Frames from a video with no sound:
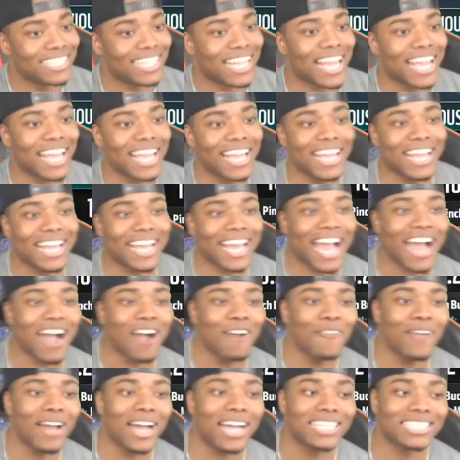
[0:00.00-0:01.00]
dang,
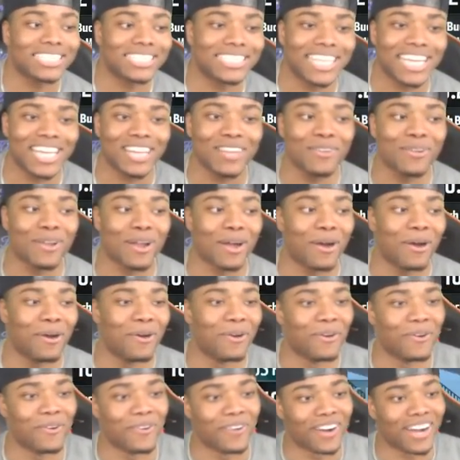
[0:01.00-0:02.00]
Calvin, I see you
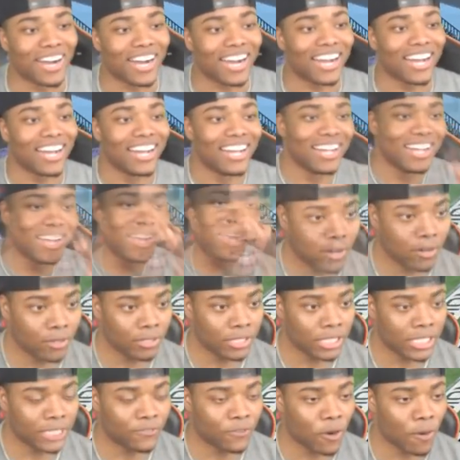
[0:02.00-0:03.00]
though. I luck
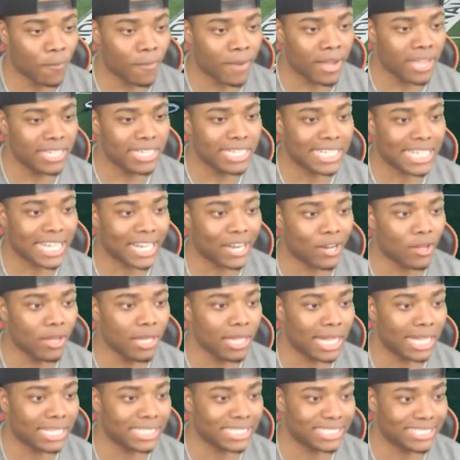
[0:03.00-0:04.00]
with this formation because I know
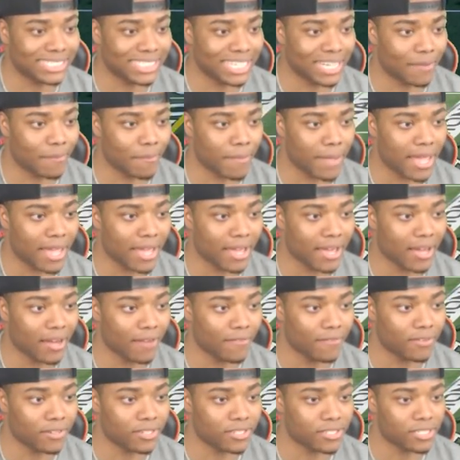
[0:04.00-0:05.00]
he like to sit in man
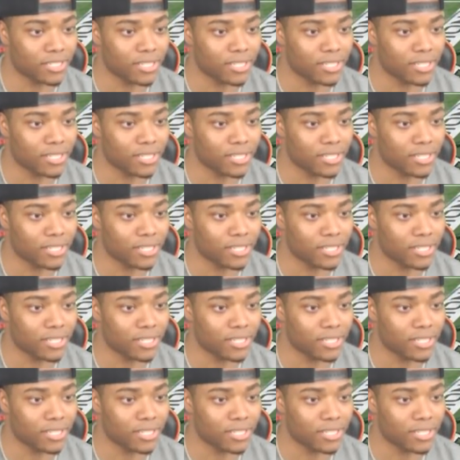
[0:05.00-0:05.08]
coverage.